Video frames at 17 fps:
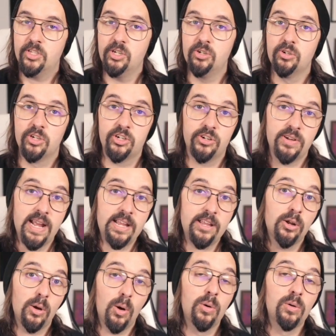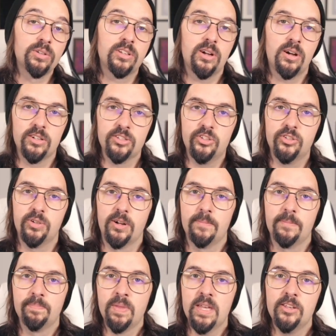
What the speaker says: 2. Create your own contour.